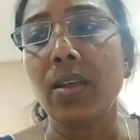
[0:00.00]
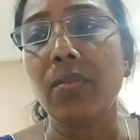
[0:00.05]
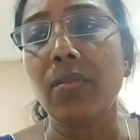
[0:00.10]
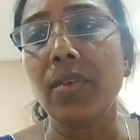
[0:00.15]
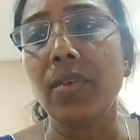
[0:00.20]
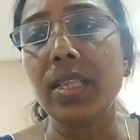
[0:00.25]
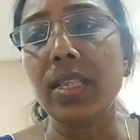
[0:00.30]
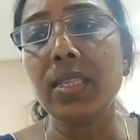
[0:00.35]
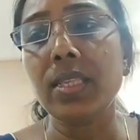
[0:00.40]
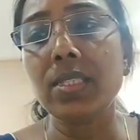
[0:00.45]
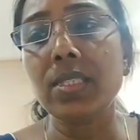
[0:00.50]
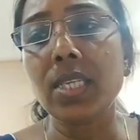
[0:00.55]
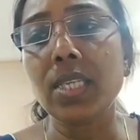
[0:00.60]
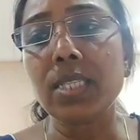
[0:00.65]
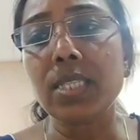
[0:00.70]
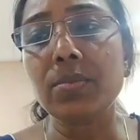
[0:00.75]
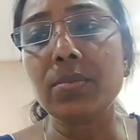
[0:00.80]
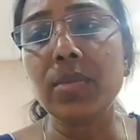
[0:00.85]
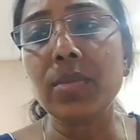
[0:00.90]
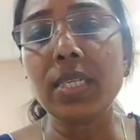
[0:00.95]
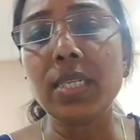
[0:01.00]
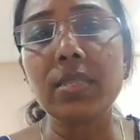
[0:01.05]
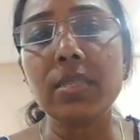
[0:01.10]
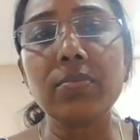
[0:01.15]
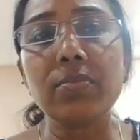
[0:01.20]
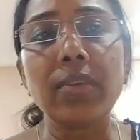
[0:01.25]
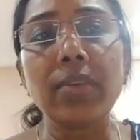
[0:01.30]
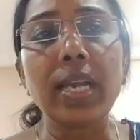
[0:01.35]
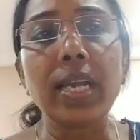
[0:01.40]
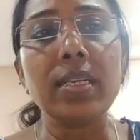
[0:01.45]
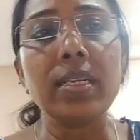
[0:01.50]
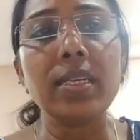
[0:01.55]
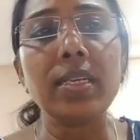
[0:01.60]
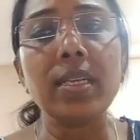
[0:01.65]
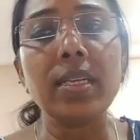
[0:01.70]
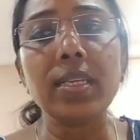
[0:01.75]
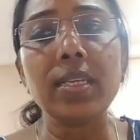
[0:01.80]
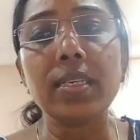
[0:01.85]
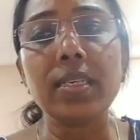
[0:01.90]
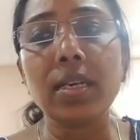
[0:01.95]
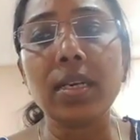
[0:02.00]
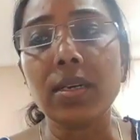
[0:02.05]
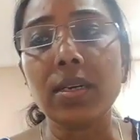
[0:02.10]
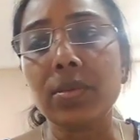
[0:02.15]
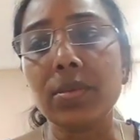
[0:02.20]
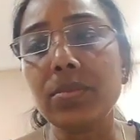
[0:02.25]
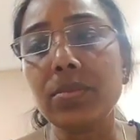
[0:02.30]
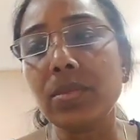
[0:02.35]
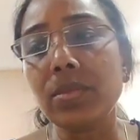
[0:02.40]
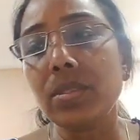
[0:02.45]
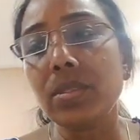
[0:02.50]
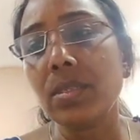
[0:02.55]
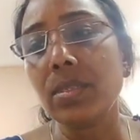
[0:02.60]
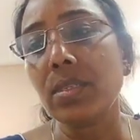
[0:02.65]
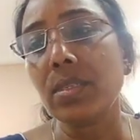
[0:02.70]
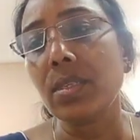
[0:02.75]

when the judgment finally comes,